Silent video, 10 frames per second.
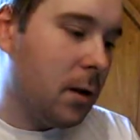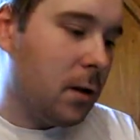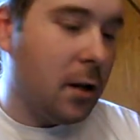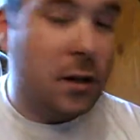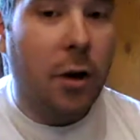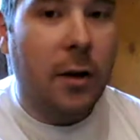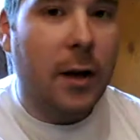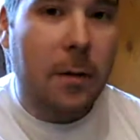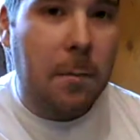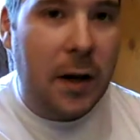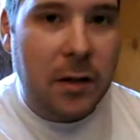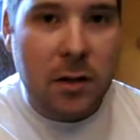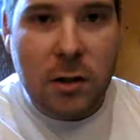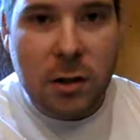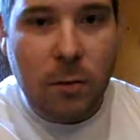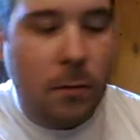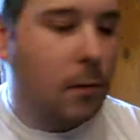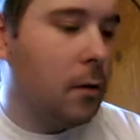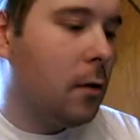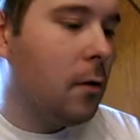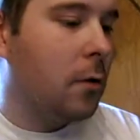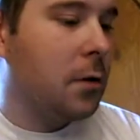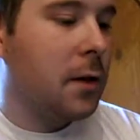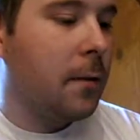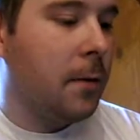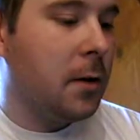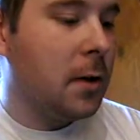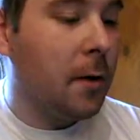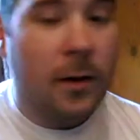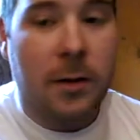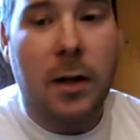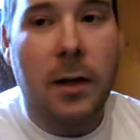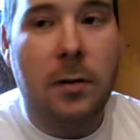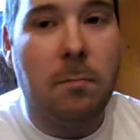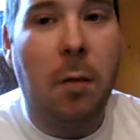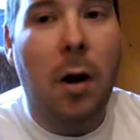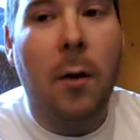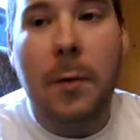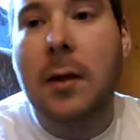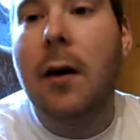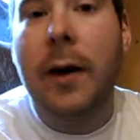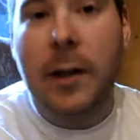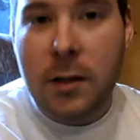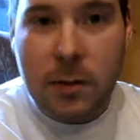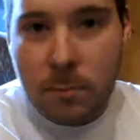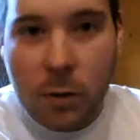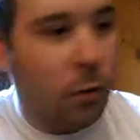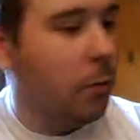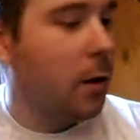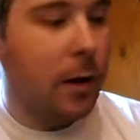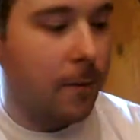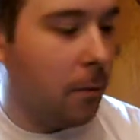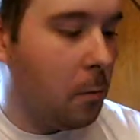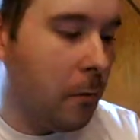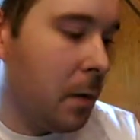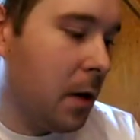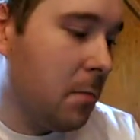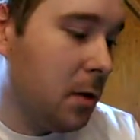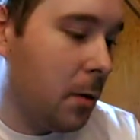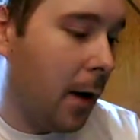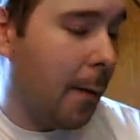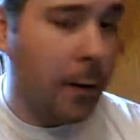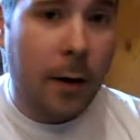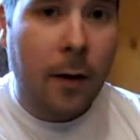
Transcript: internally combust soon or something. So if I suddenly blow up and die, it's you guys' fault for making me so happy.